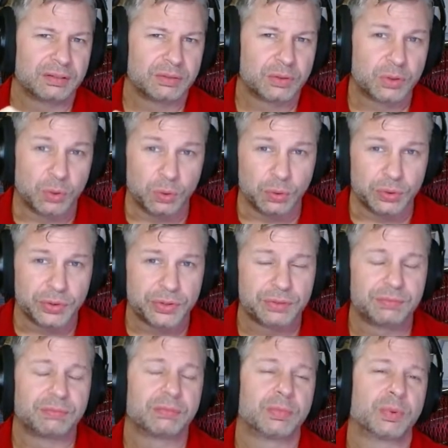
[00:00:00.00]
schools,
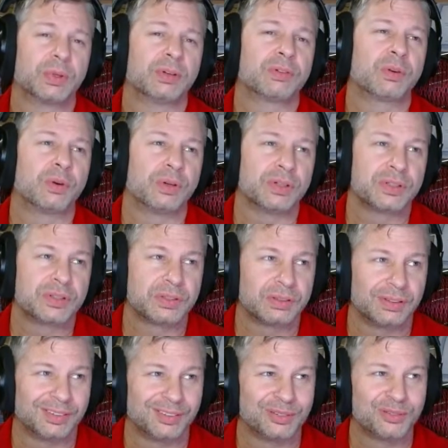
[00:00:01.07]
of course,
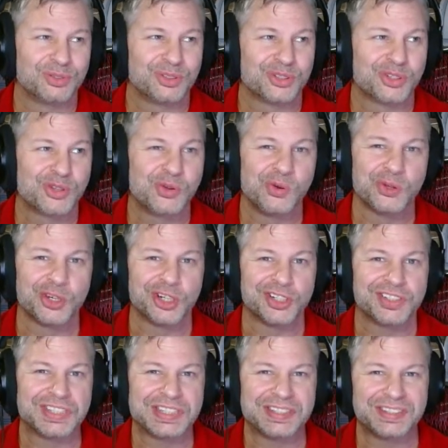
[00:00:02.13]
your school
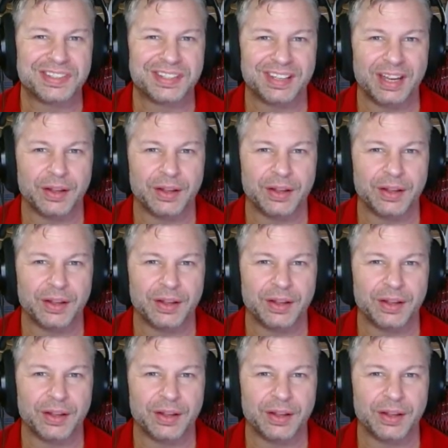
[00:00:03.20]
nurses